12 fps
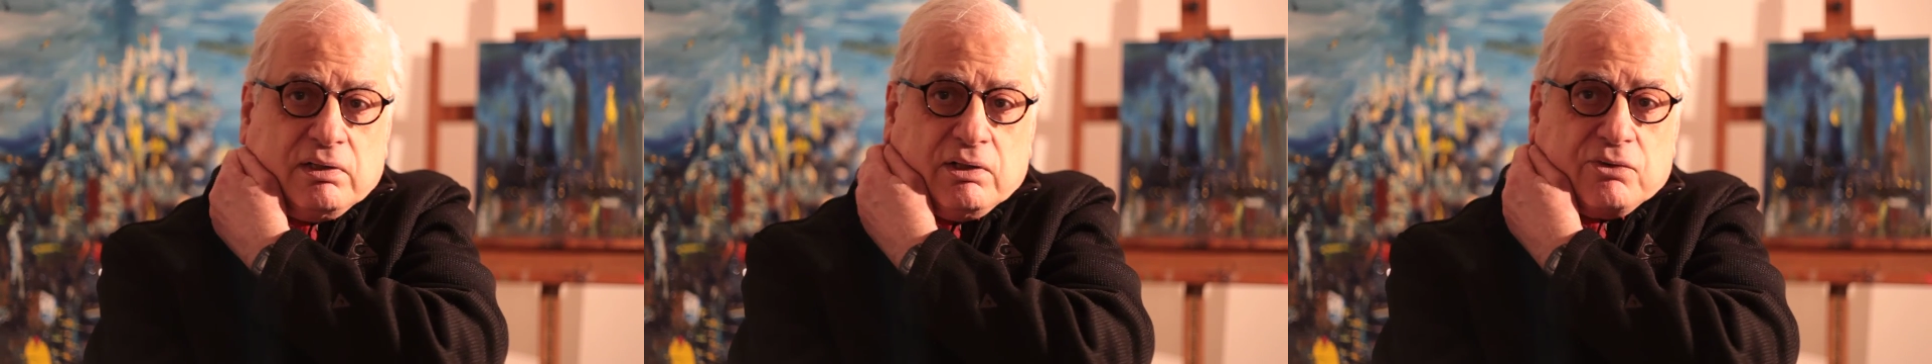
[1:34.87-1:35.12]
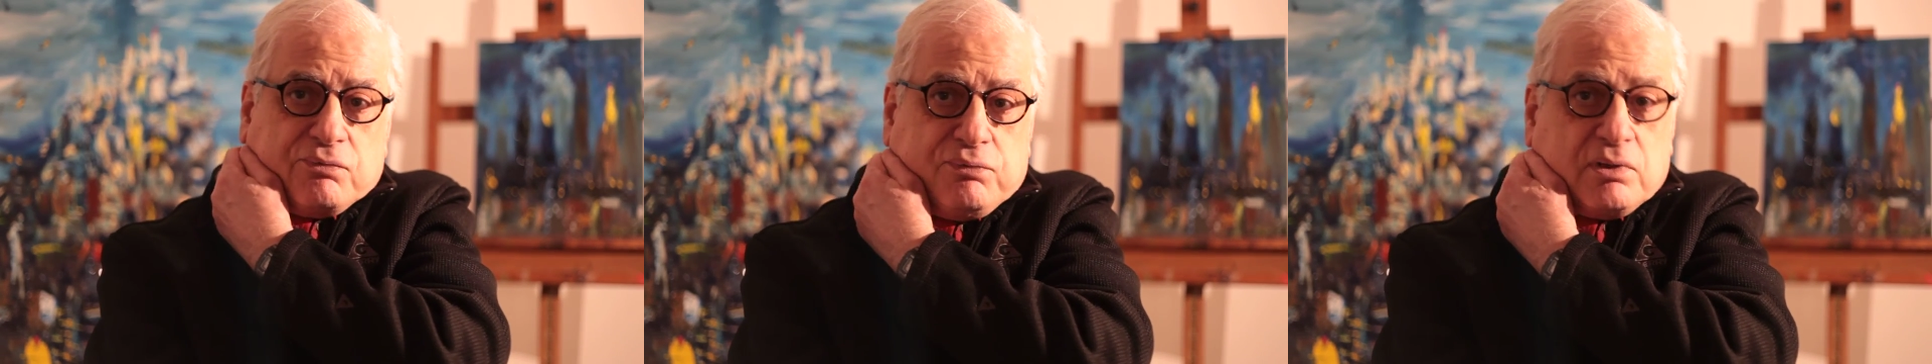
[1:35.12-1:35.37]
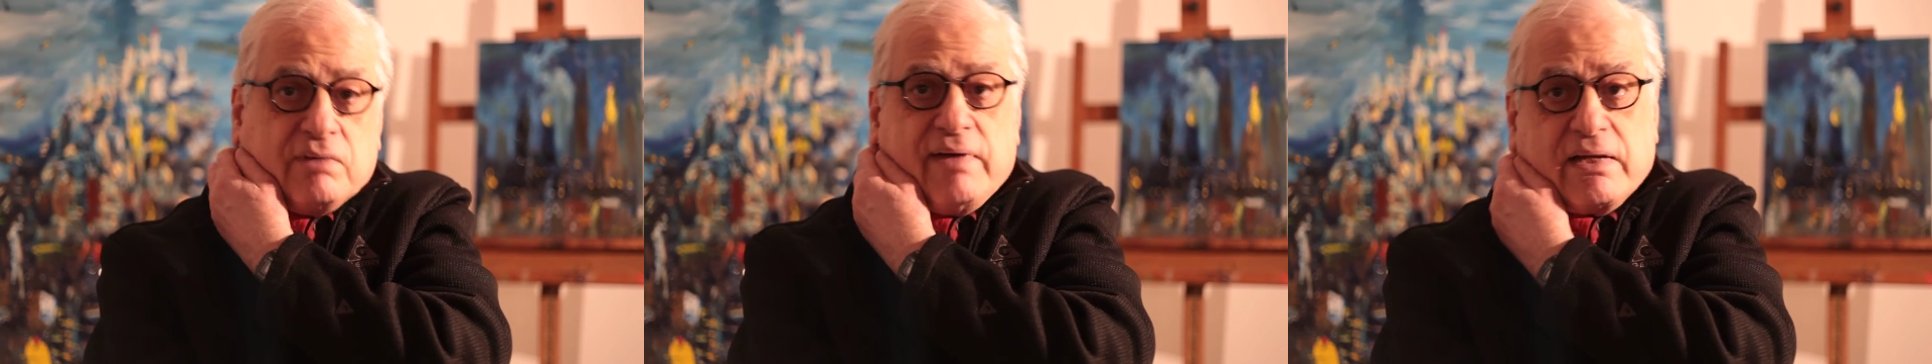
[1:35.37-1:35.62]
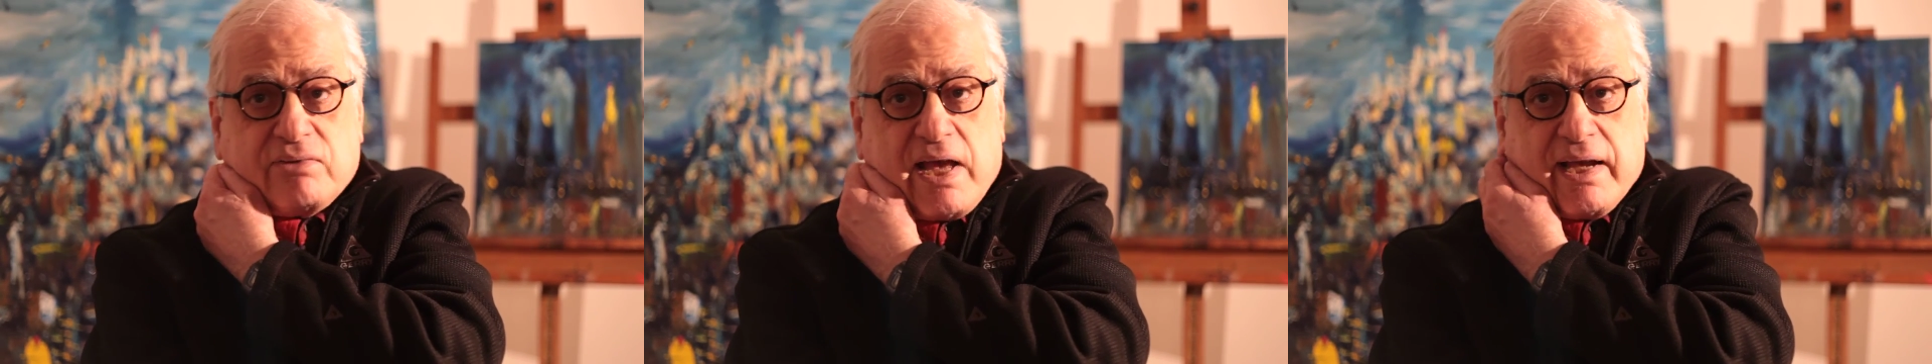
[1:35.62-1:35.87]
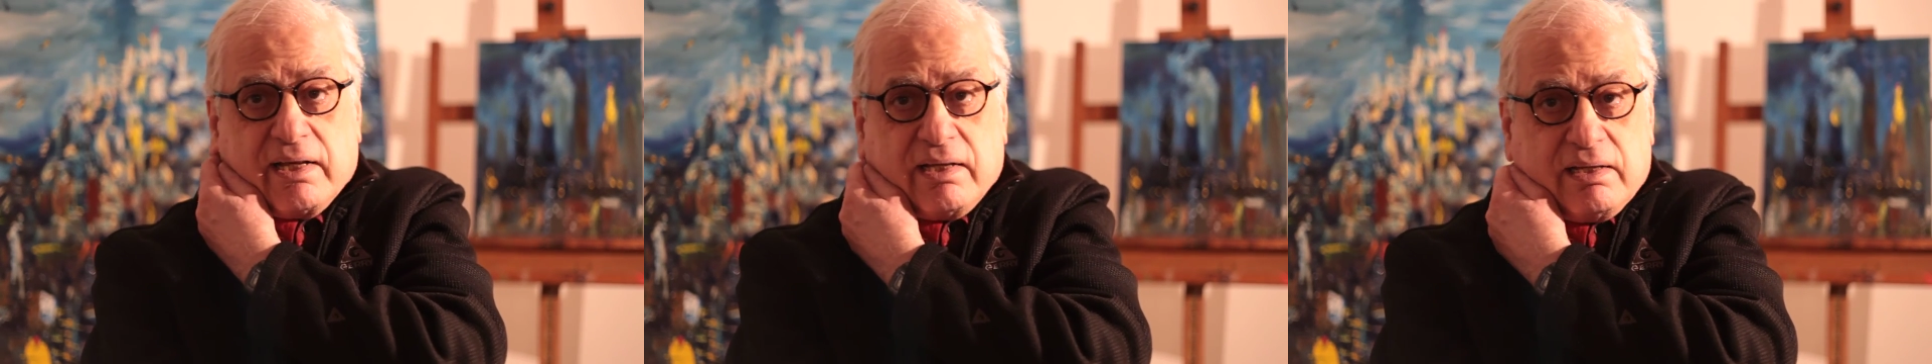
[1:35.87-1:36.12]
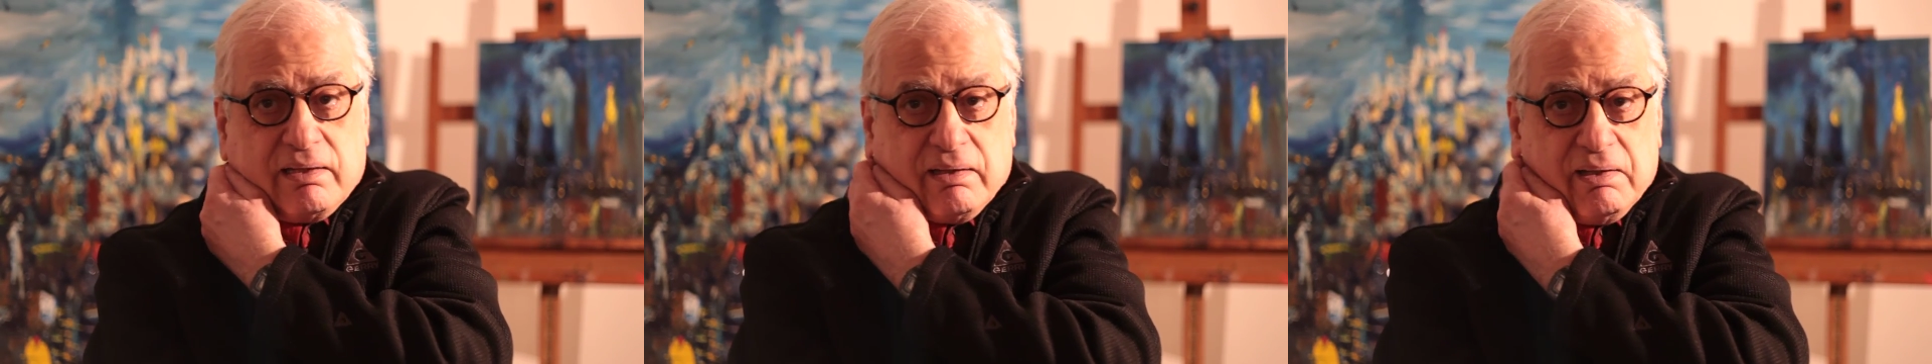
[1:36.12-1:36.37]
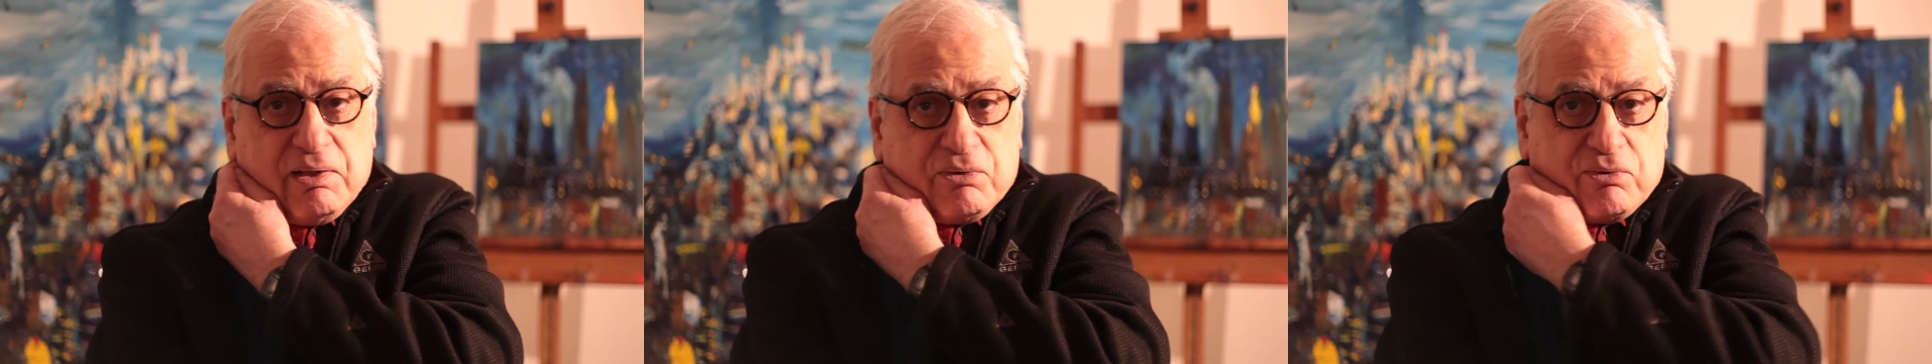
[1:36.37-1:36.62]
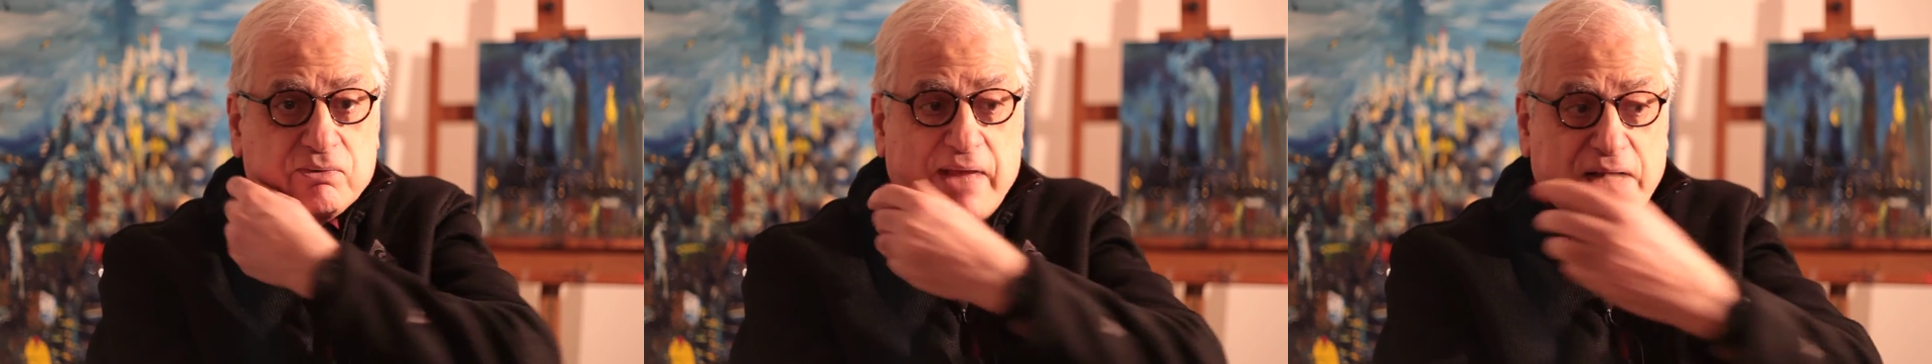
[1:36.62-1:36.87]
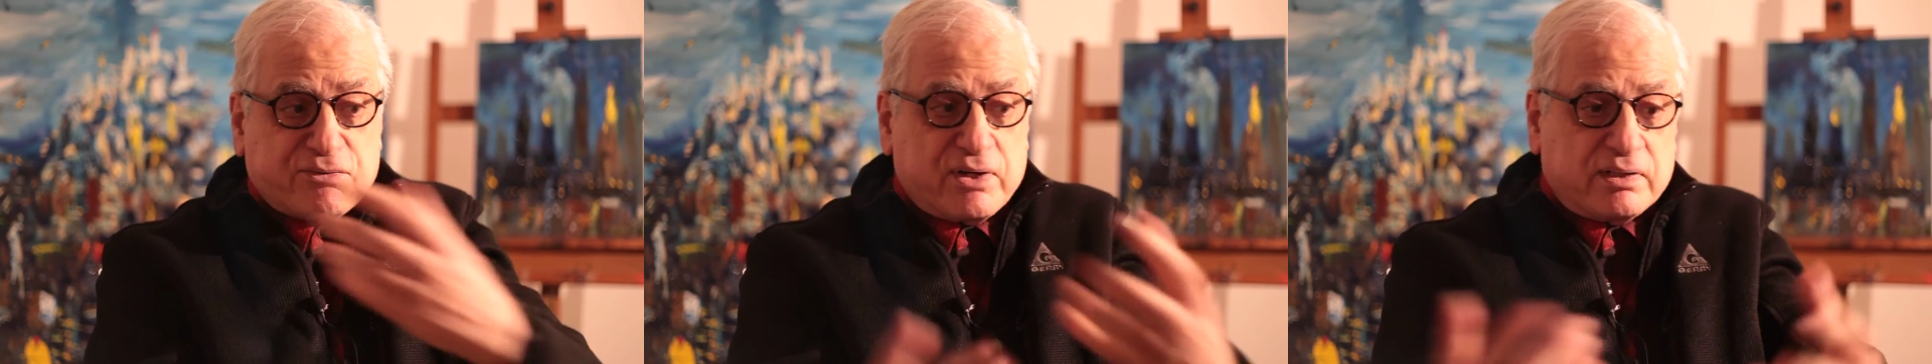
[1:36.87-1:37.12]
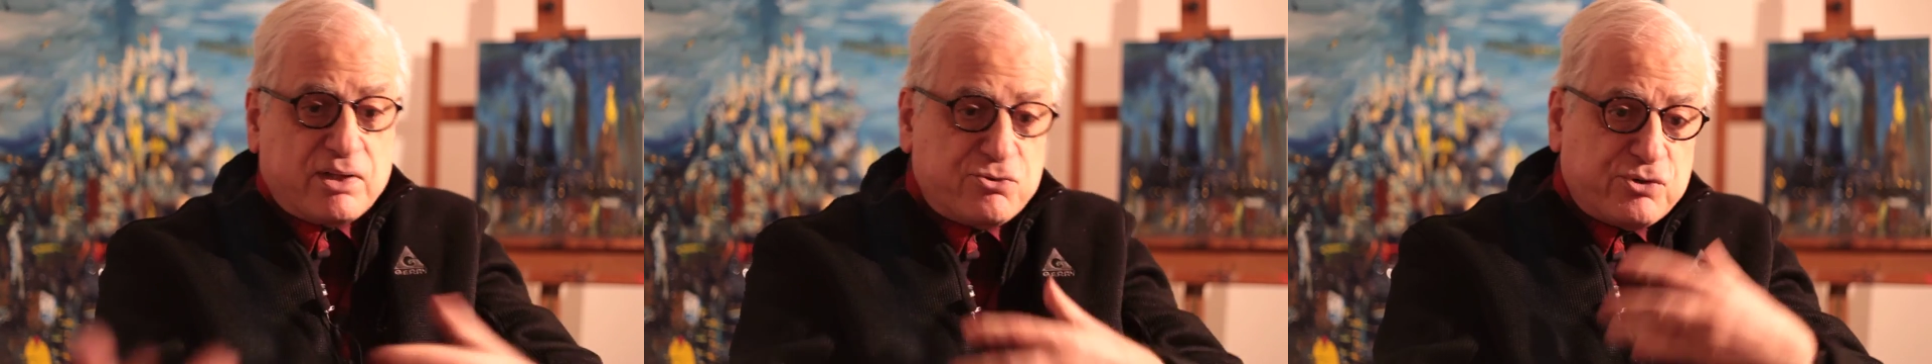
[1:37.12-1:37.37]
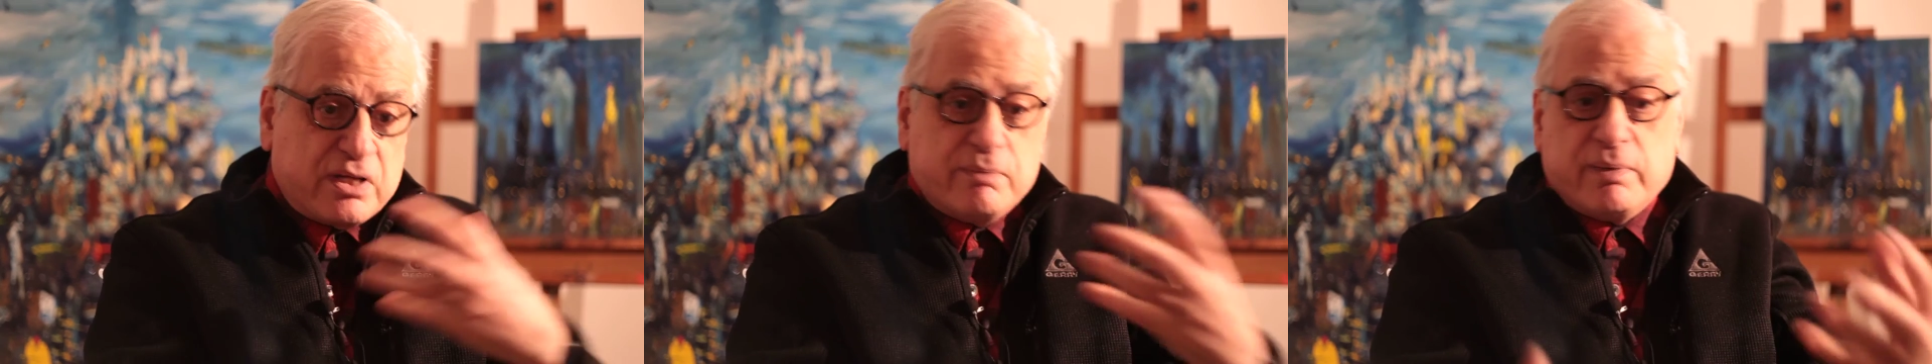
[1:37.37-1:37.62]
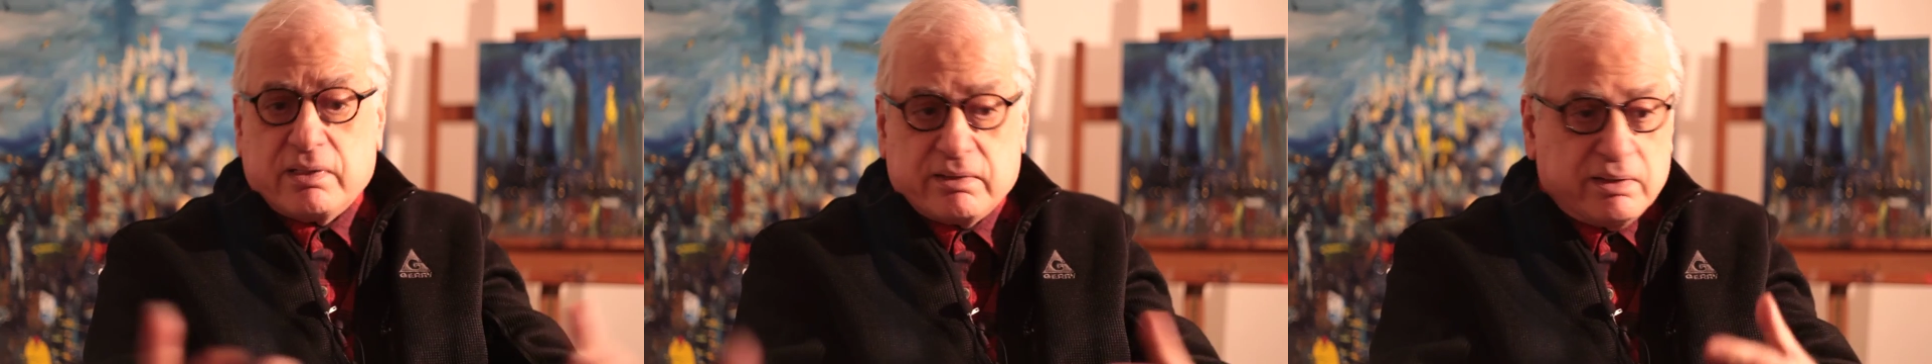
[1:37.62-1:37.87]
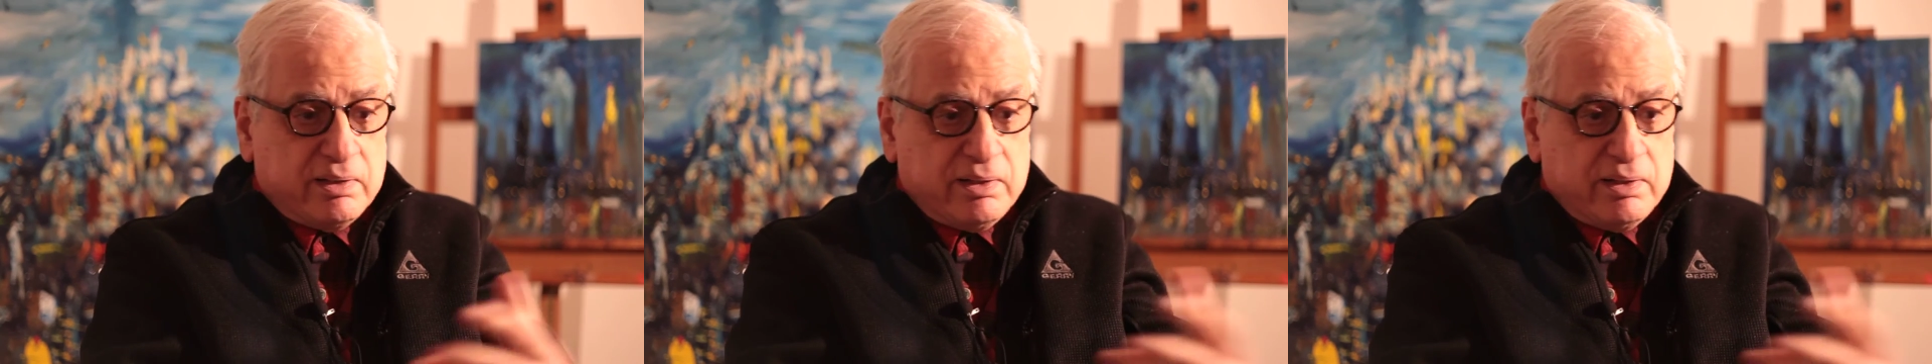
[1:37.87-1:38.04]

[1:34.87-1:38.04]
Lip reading: is full of anxiety. So it's actually a legitimate